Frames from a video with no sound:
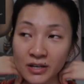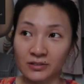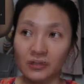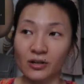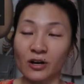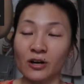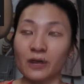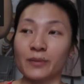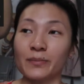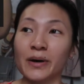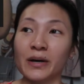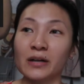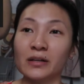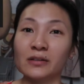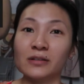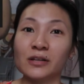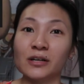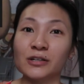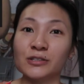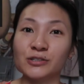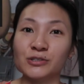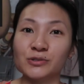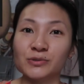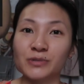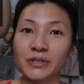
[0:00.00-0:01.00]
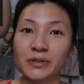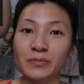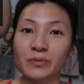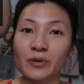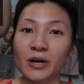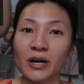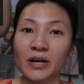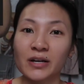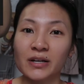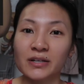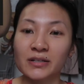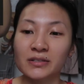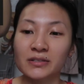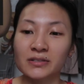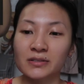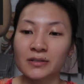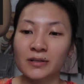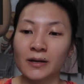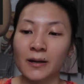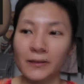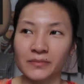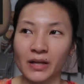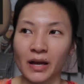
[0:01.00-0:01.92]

talk about luxury products.